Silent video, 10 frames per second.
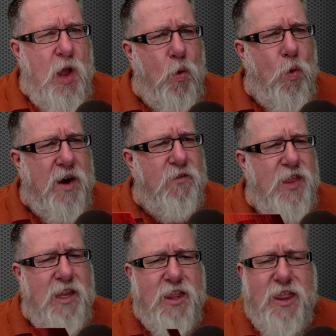One of
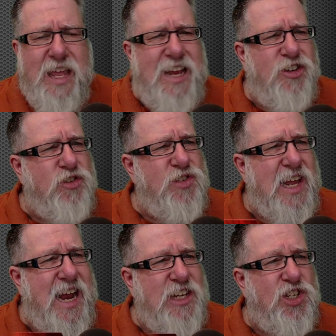the issues
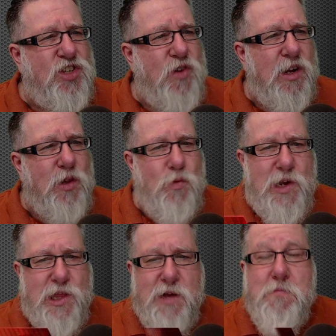that I struggle
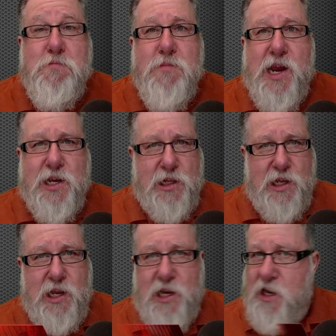with mightily